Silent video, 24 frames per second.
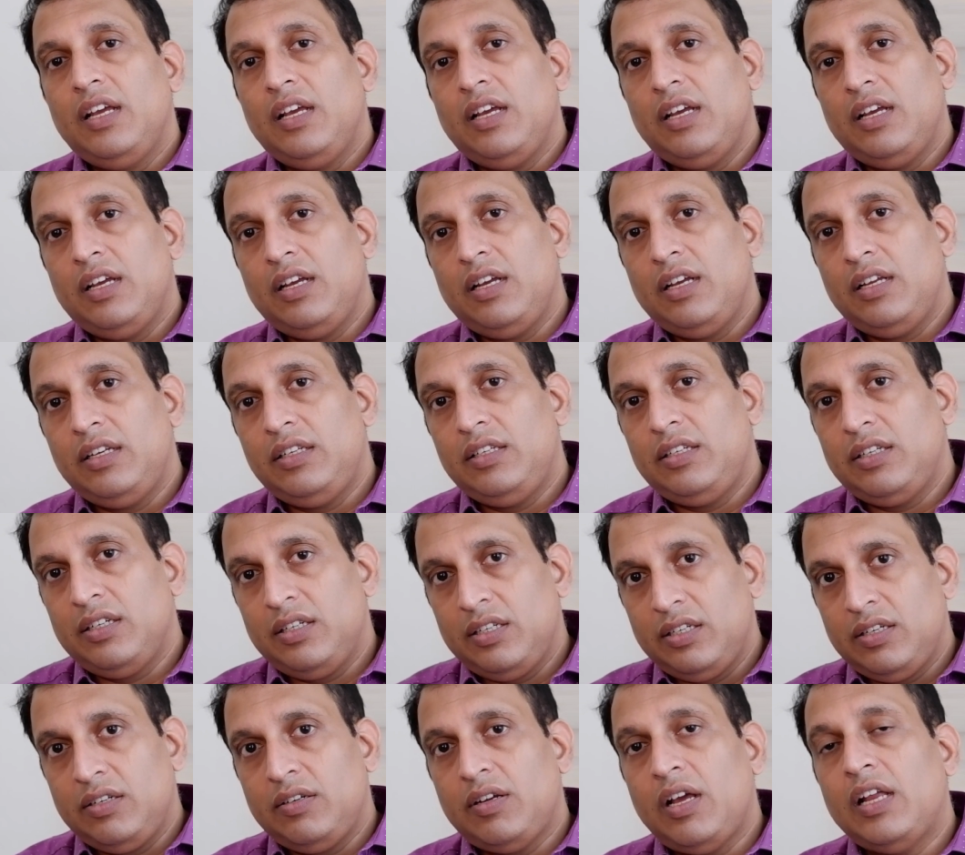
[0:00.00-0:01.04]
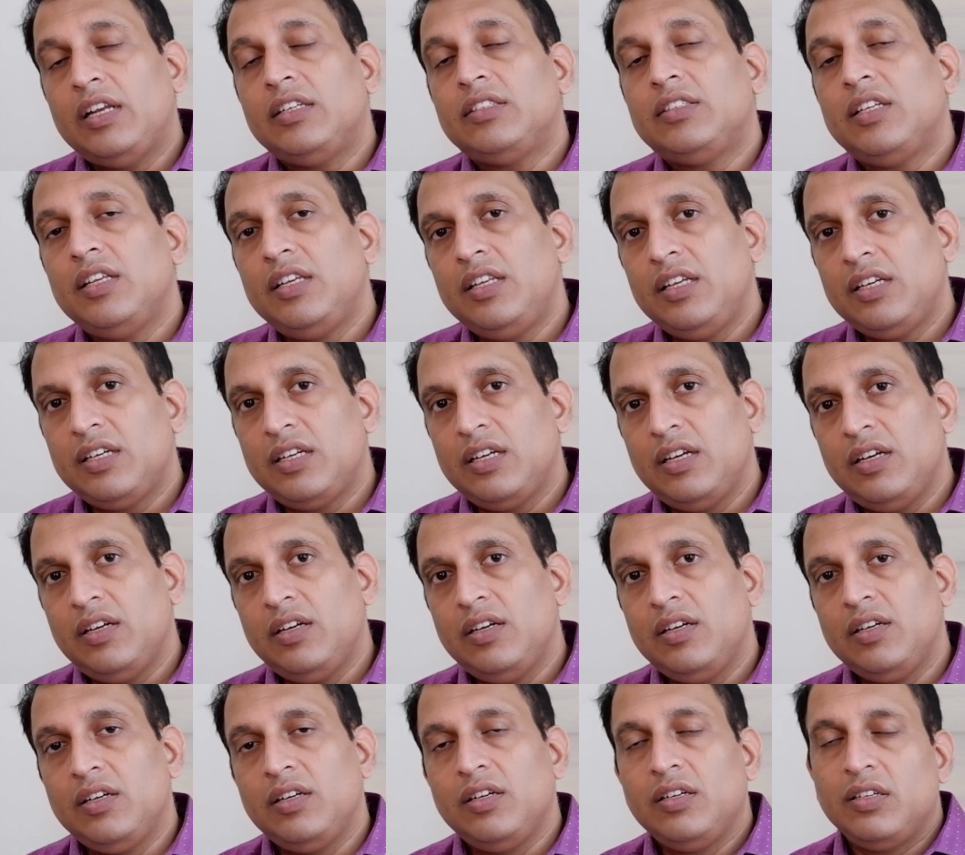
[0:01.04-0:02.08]
and anesthetic
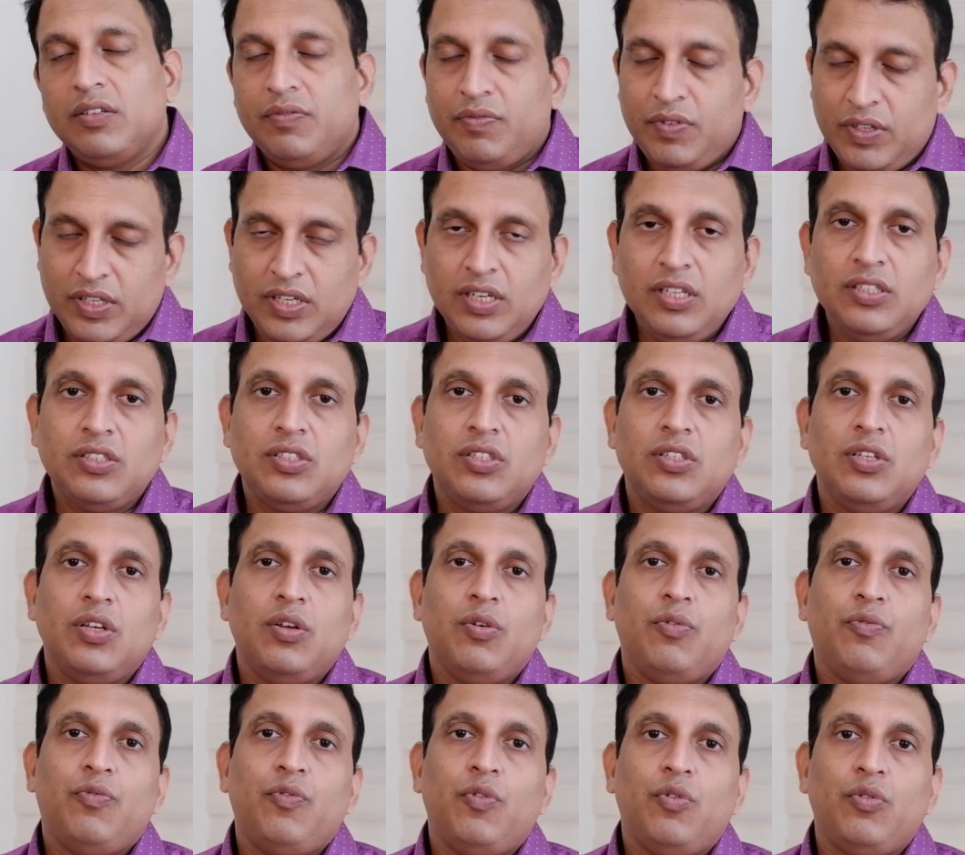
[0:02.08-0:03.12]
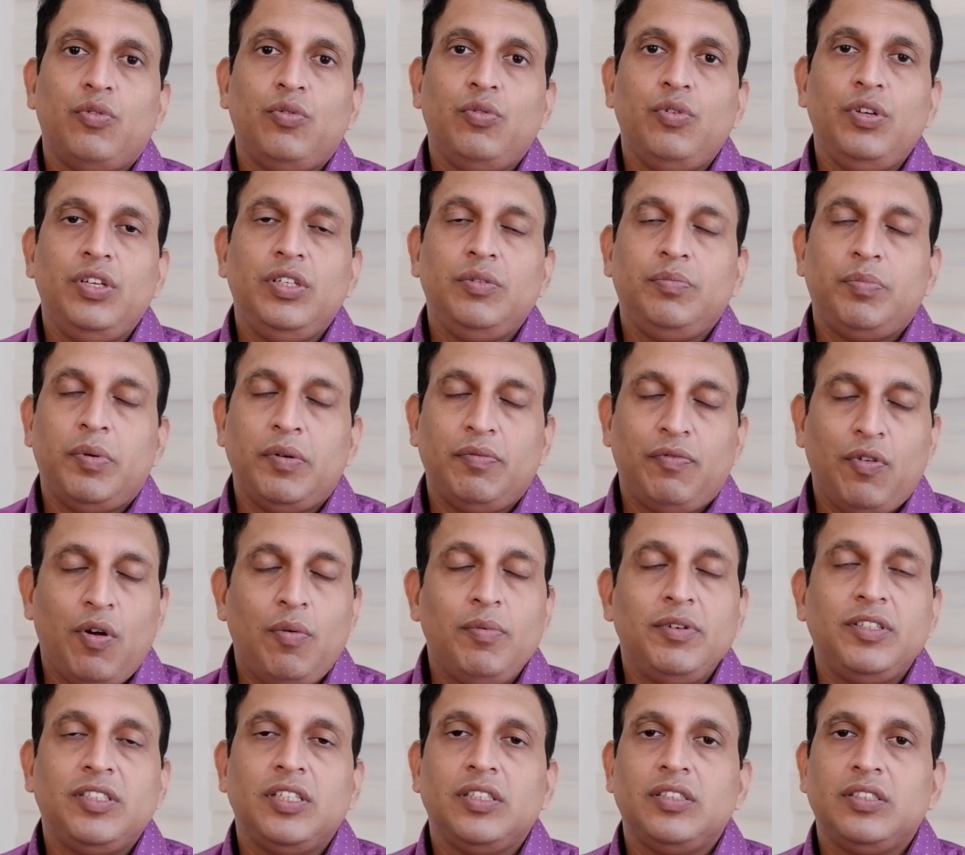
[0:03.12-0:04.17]
fitness for doing
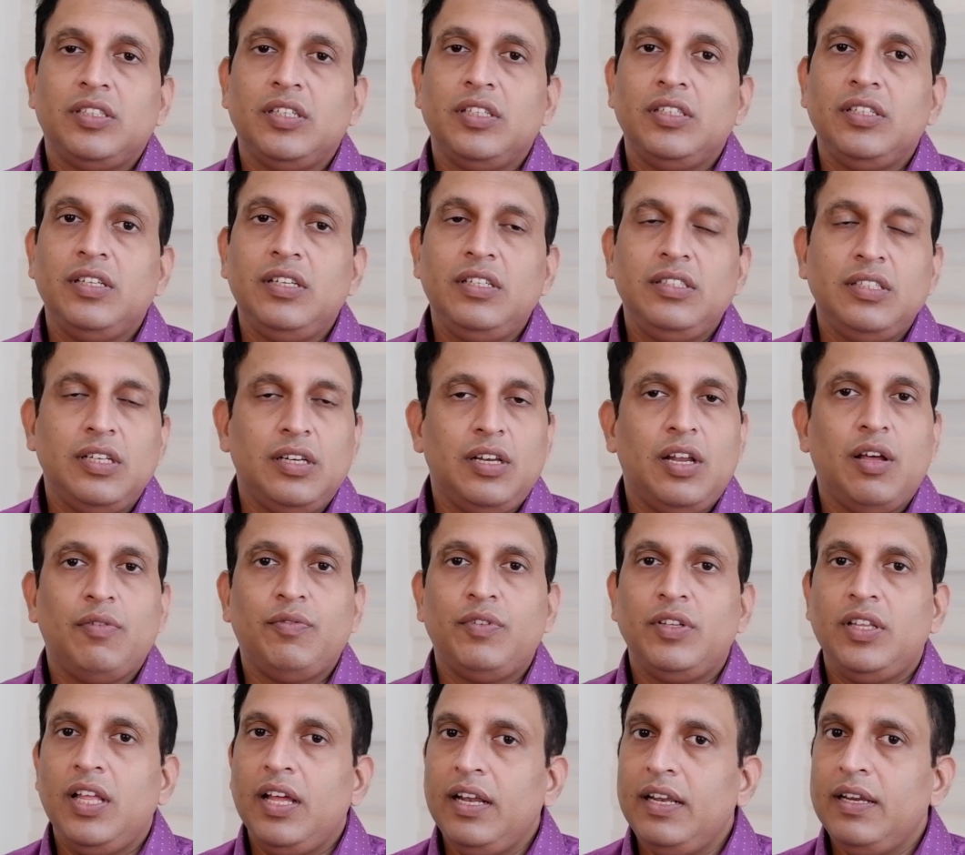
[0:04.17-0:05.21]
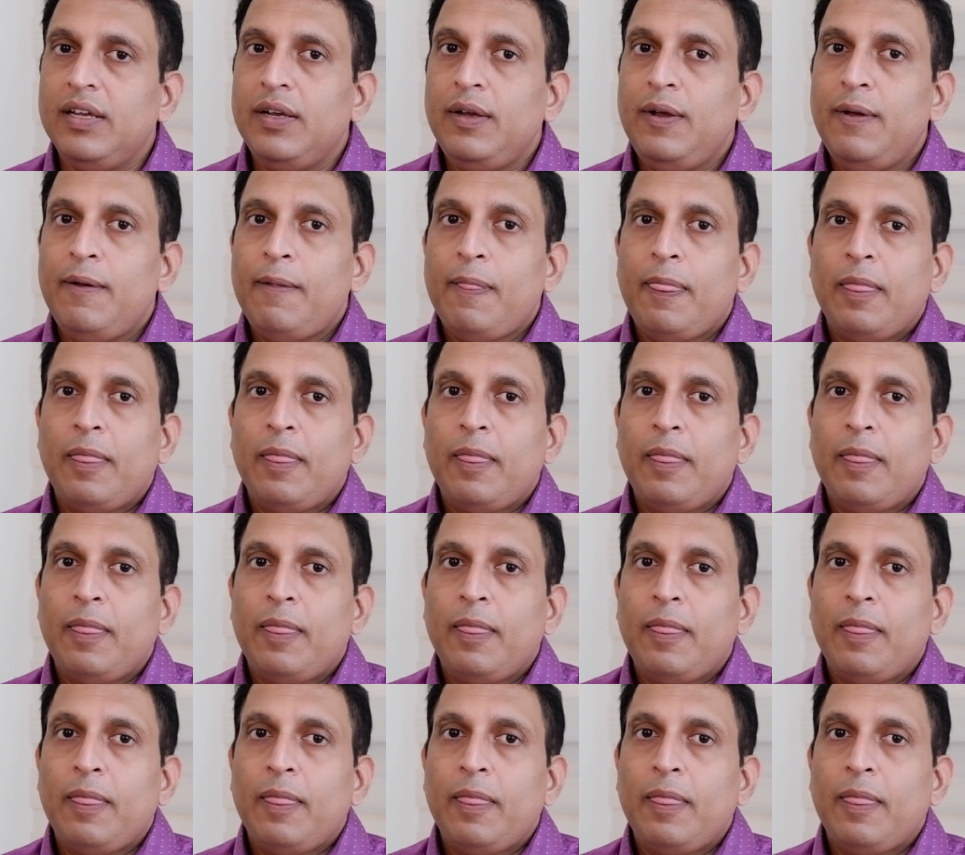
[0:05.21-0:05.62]
performing such surgeries, and after that